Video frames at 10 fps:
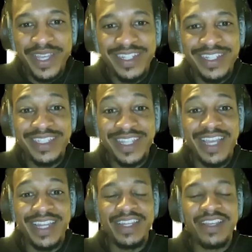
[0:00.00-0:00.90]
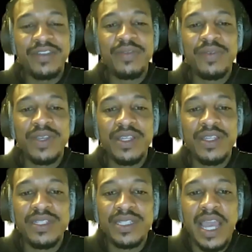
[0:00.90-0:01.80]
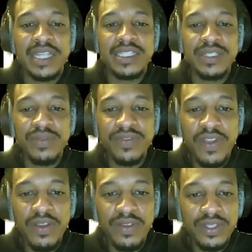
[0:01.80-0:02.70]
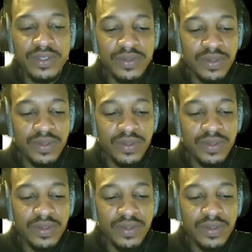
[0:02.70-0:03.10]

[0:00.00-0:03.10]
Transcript: understanding what it's actually referring to.